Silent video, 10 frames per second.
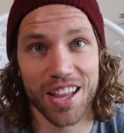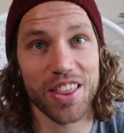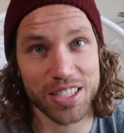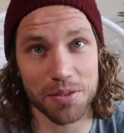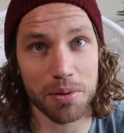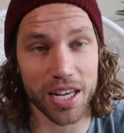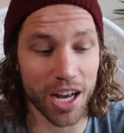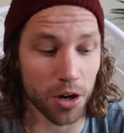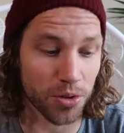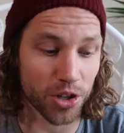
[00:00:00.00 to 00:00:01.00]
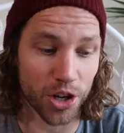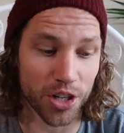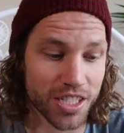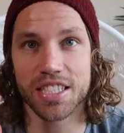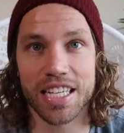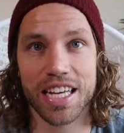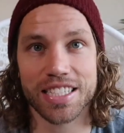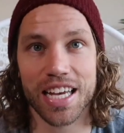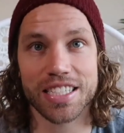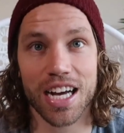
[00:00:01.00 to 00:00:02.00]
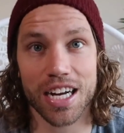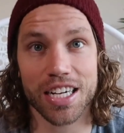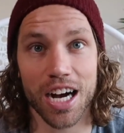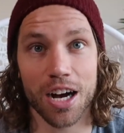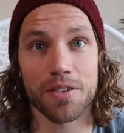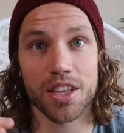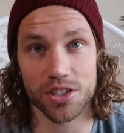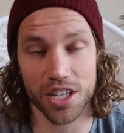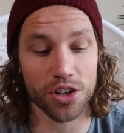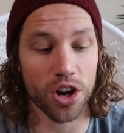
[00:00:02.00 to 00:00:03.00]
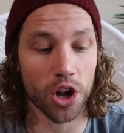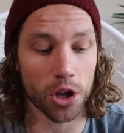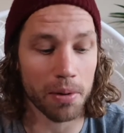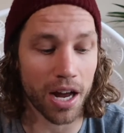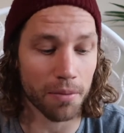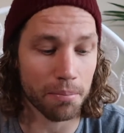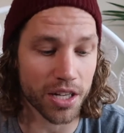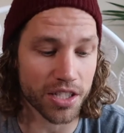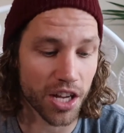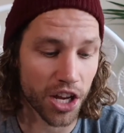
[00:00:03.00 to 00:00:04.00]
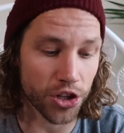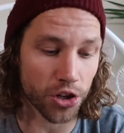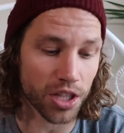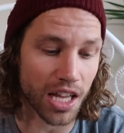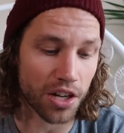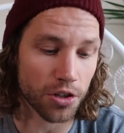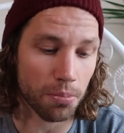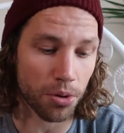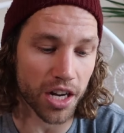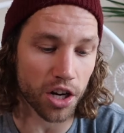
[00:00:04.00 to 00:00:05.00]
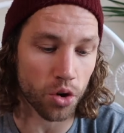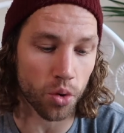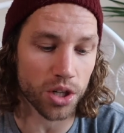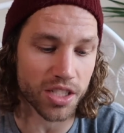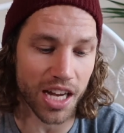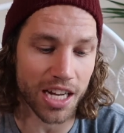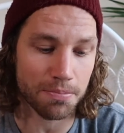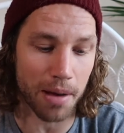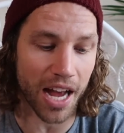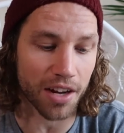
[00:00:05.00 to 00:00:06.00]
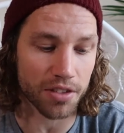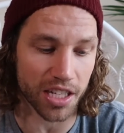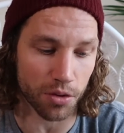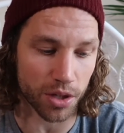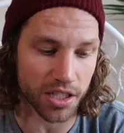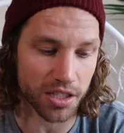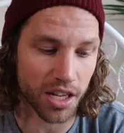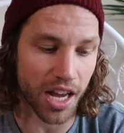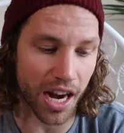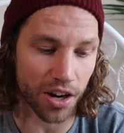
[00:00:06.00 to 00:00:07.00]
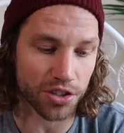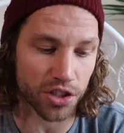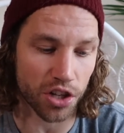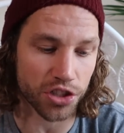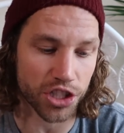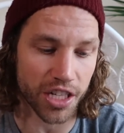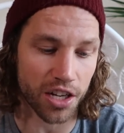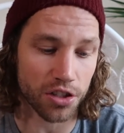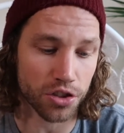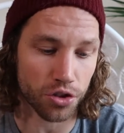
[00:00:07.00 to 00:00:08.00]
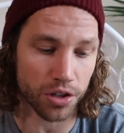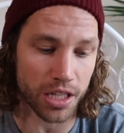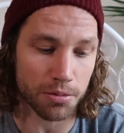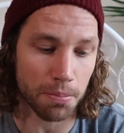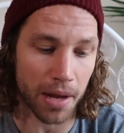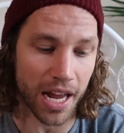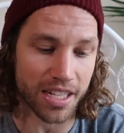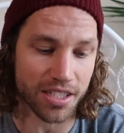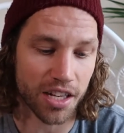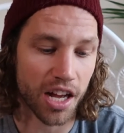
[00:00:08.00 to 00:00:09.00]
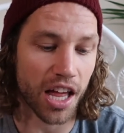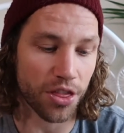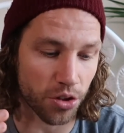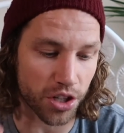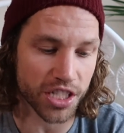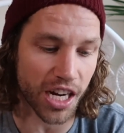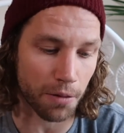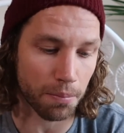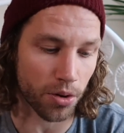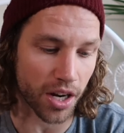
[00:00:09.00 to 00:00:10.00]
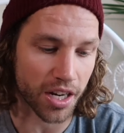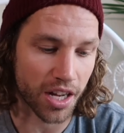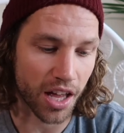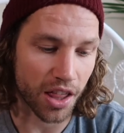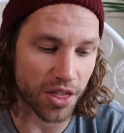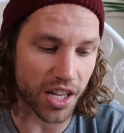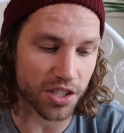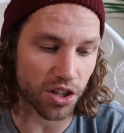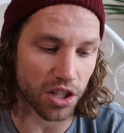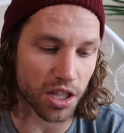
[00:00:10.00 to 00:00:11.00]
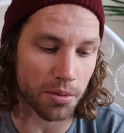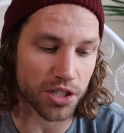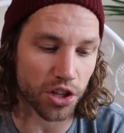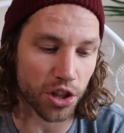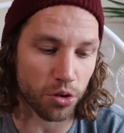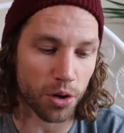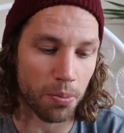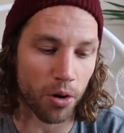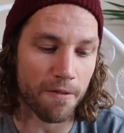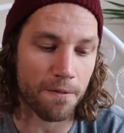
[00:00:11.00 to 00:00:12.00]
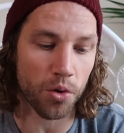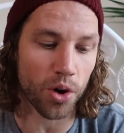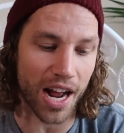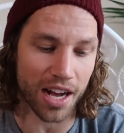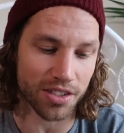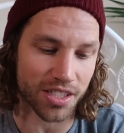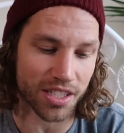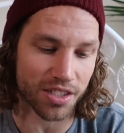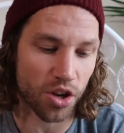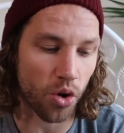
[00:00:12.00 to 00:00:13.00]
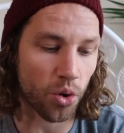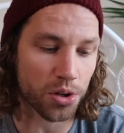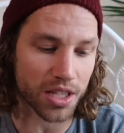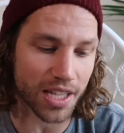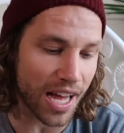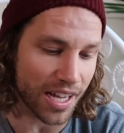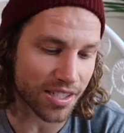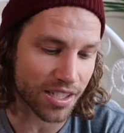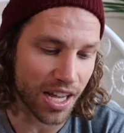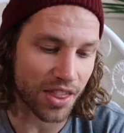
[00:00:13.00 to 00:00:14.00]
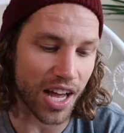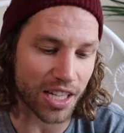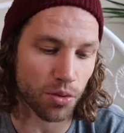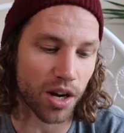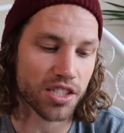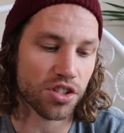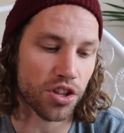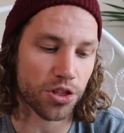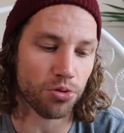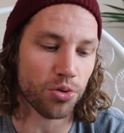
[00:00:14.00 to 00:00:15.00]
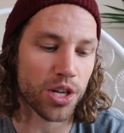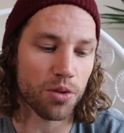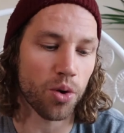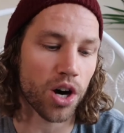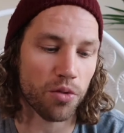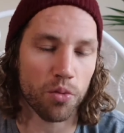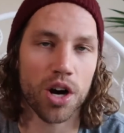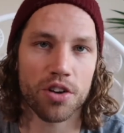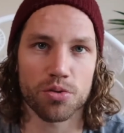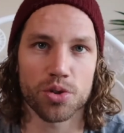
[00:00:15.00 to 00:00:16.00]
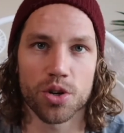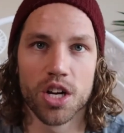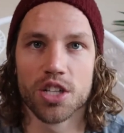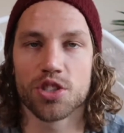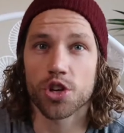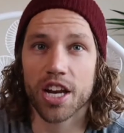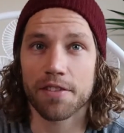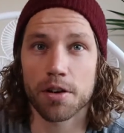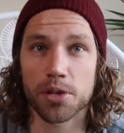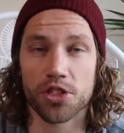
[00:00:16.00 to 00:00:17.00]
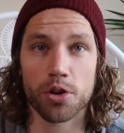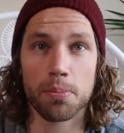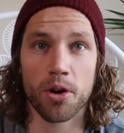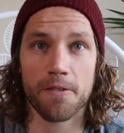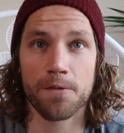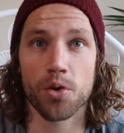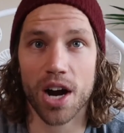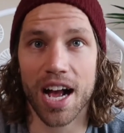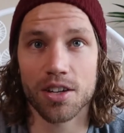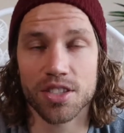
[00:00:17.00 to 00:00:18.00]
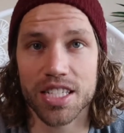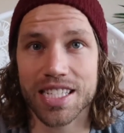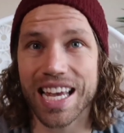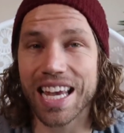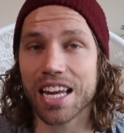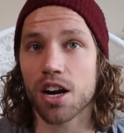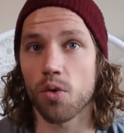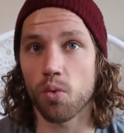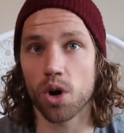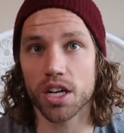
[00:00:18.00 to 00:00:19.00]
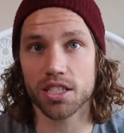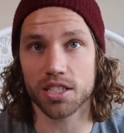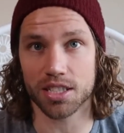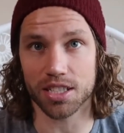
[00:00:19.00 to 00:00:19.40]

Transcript: that's a big help. You can go to tsa.gov and they'll tell you all about it, but you're allowed to bring a quart-sized bag of liquids, aerosols, gels, creams, paste through the checkpoint. These are limited to 3.4 ounces or less. That's why it's the 311 rule. So you can have up to 3.4 ounces in a 1